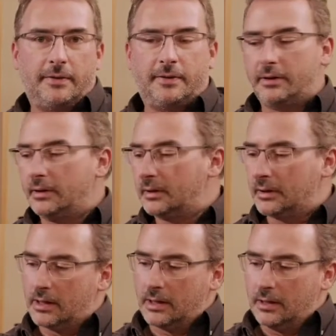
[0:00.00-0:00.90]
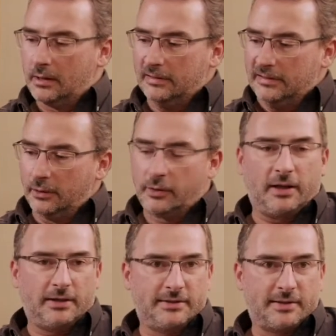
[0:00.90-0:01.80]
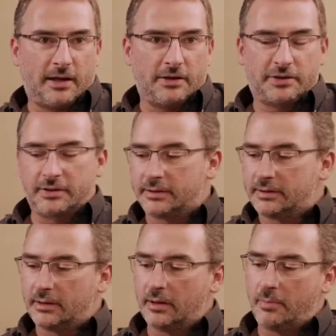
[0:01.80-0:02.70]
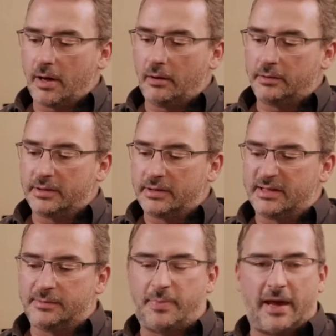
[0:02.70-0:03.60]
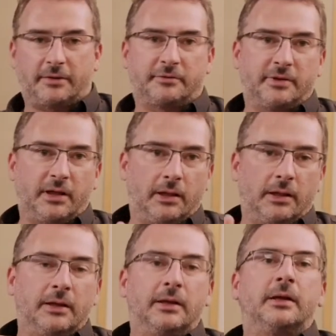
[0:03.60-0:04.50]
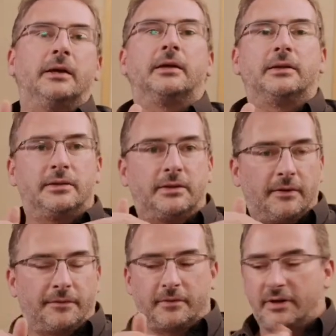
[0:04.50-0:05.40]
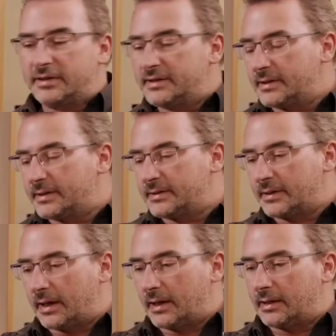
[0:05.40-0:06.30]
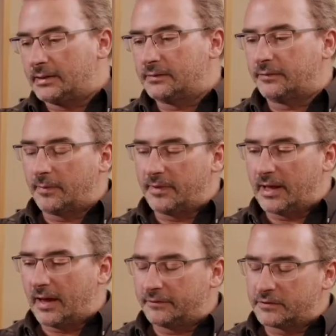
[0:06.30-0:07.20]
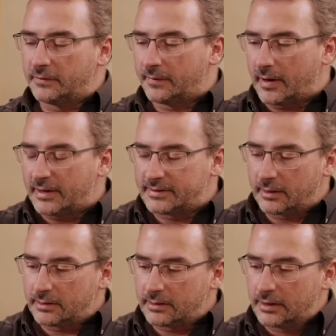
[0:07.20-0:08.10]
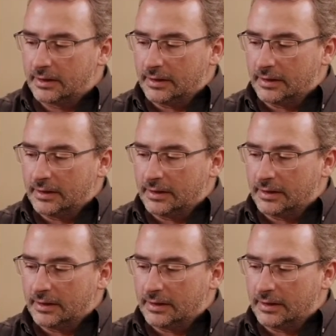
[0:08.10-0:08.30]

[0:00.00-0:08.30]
the localizations about spectral differences and from the left to the right side.